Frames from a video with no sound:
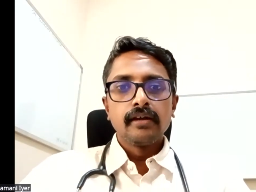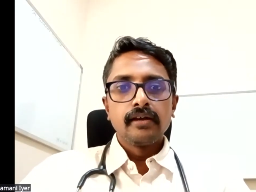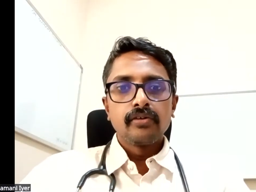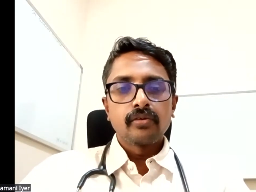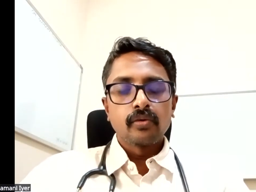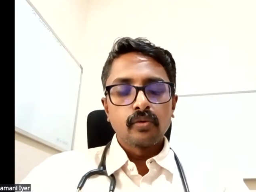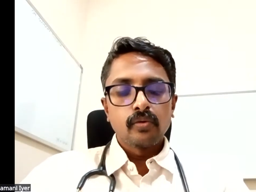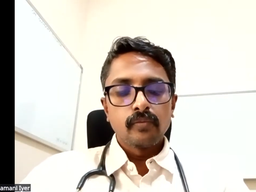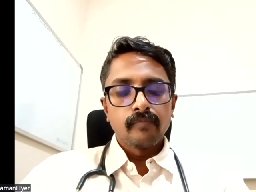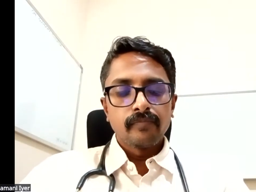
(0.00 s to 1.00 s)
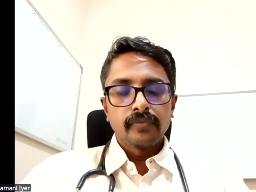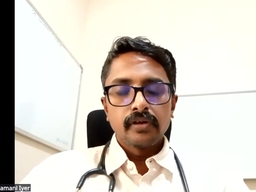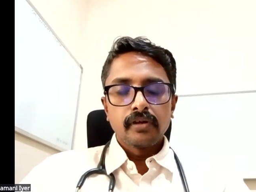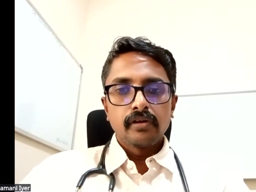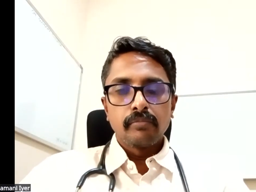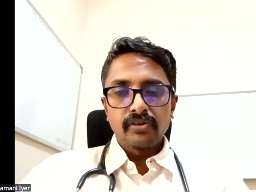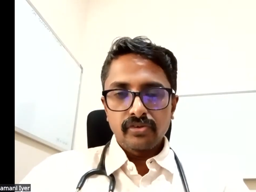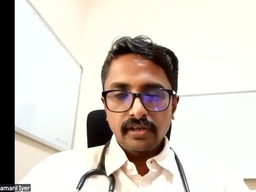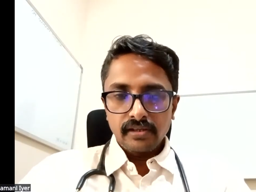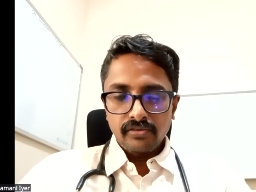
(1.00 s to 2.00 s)
So breast
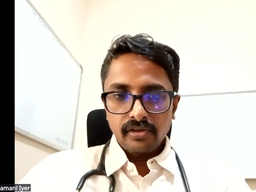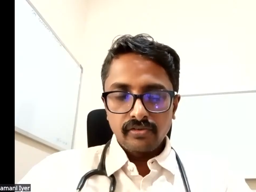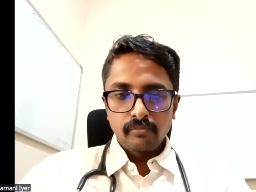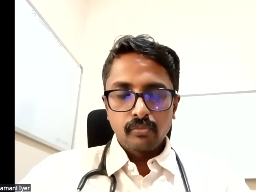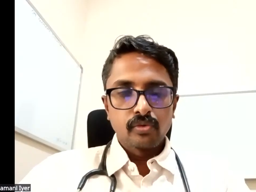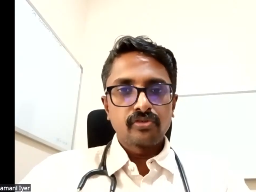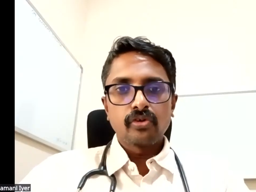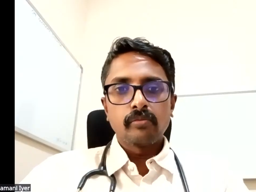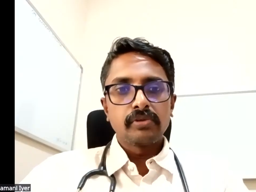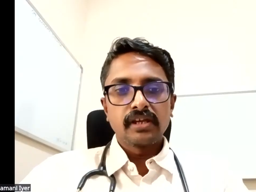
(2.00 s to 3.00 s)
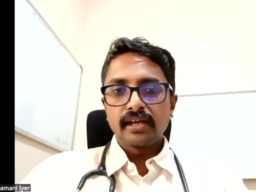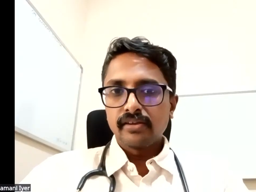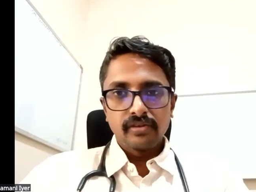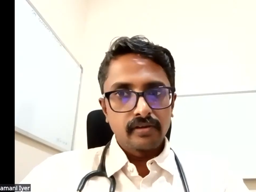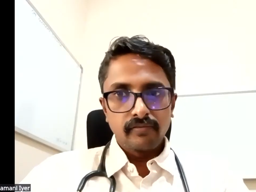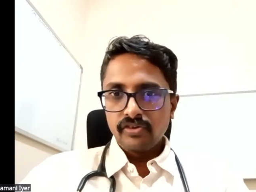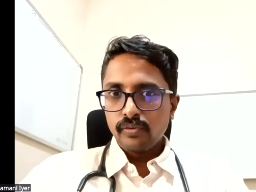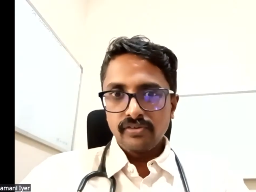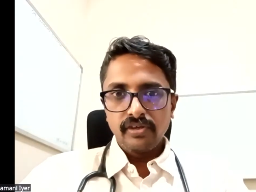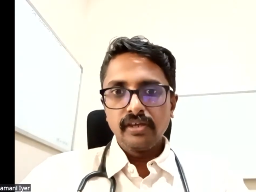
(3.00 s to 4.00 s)
cancer is the most common cancer which we
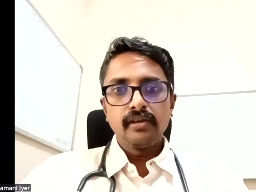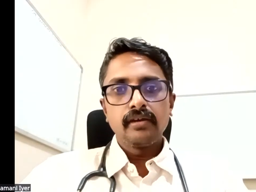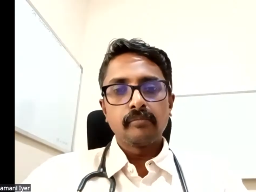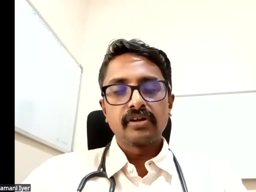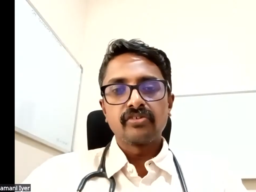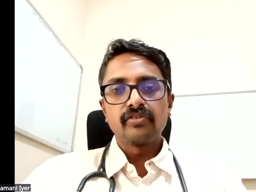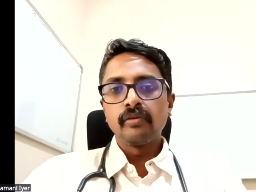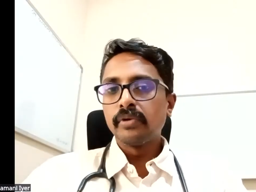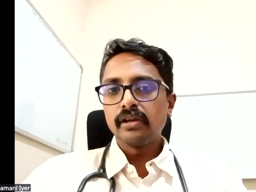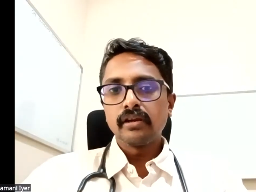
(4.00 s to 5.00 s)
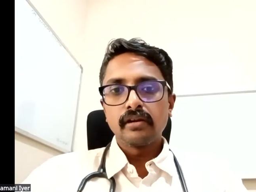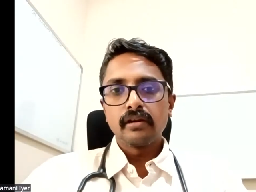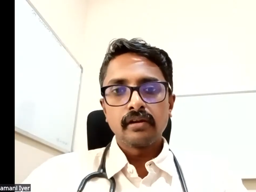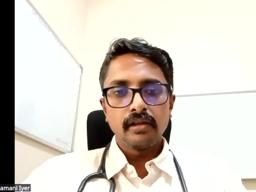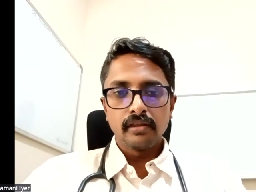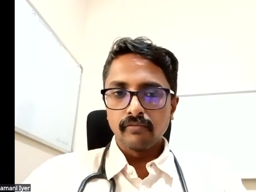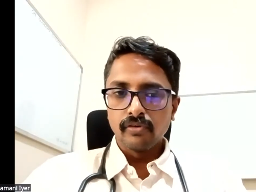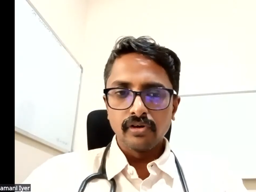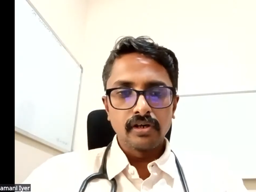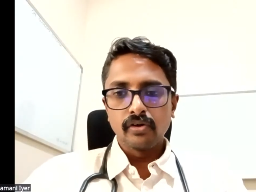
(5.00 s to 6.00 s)
see amongst women in the
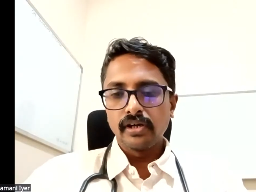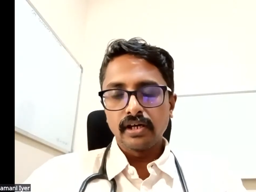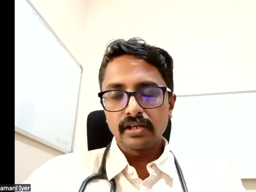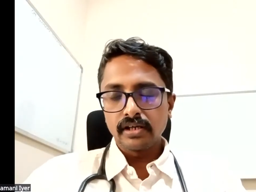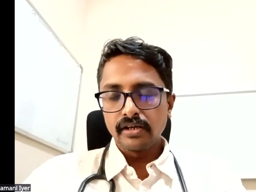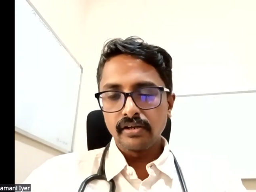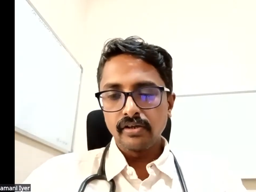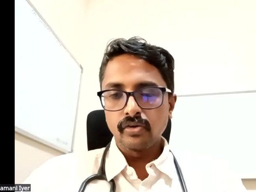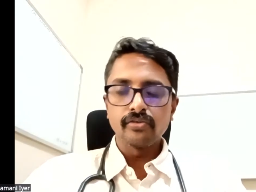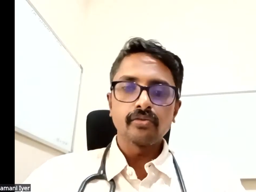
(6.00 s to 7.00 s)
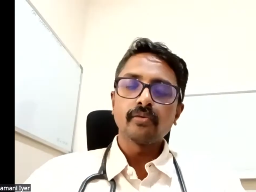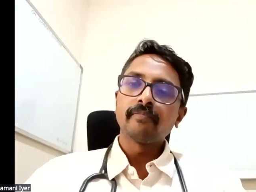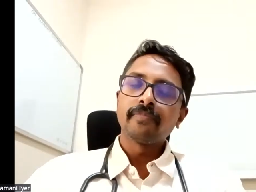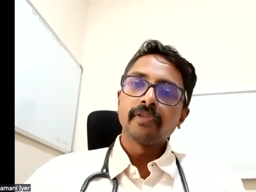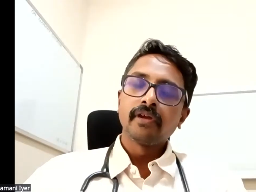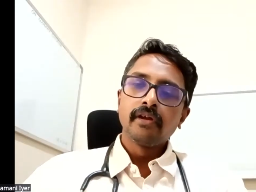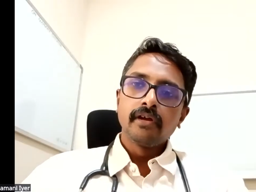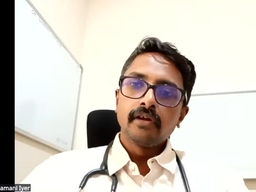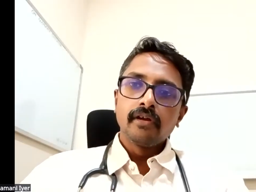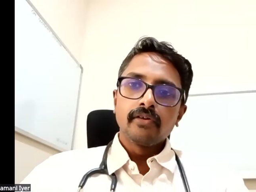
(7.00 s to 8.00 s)
world or in our country also.
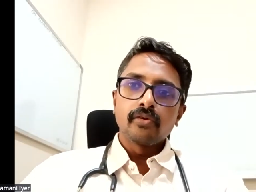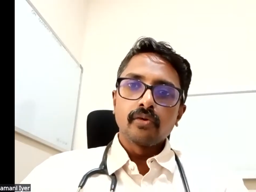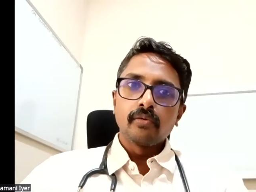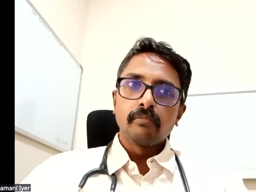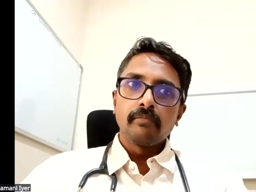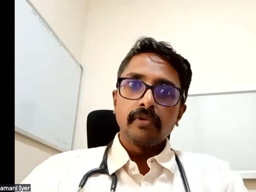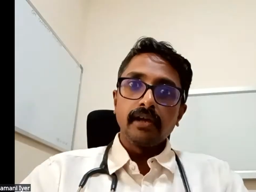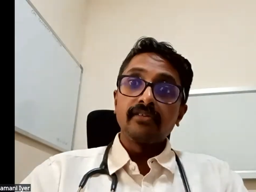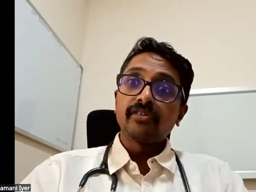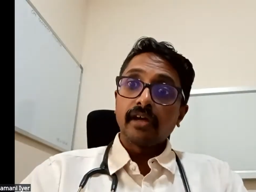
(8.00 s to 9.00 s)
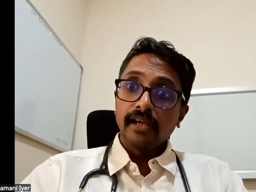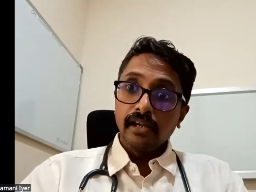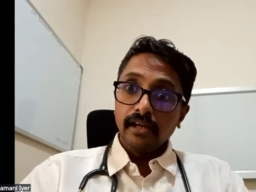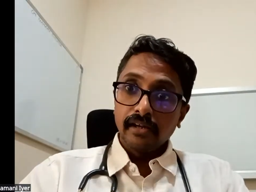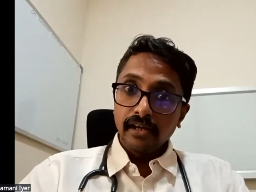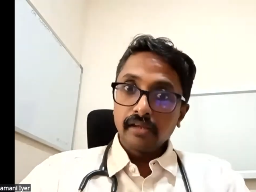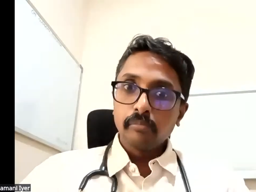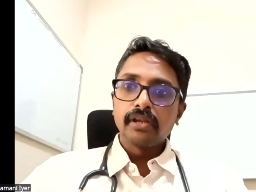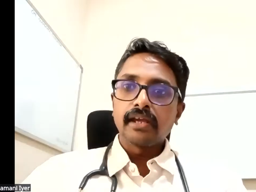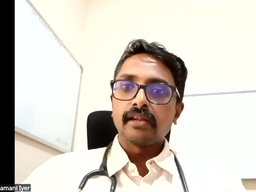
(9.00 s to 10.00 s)
So it's a highly
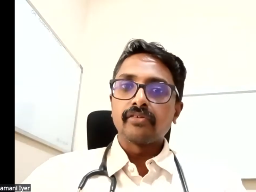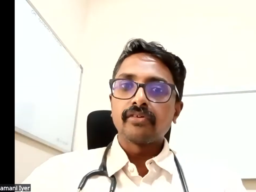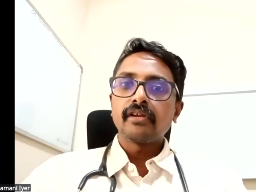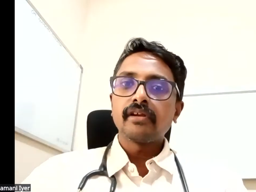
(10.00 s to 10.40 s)
treatable cancer,